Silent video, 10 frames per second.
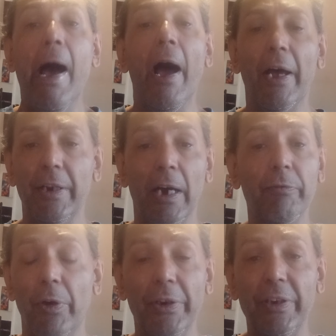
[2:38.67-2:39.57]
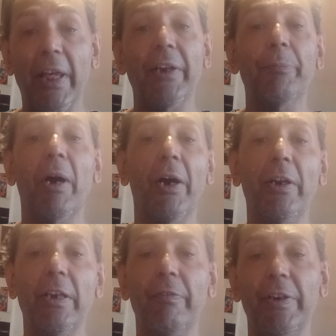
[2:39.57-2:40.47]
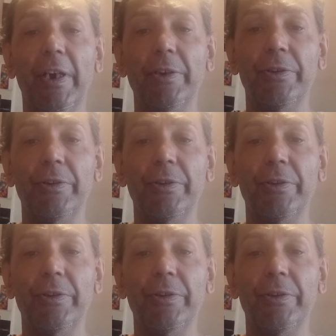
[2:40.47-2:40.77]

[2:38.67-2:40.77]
And I've gone into that in my earlier videos.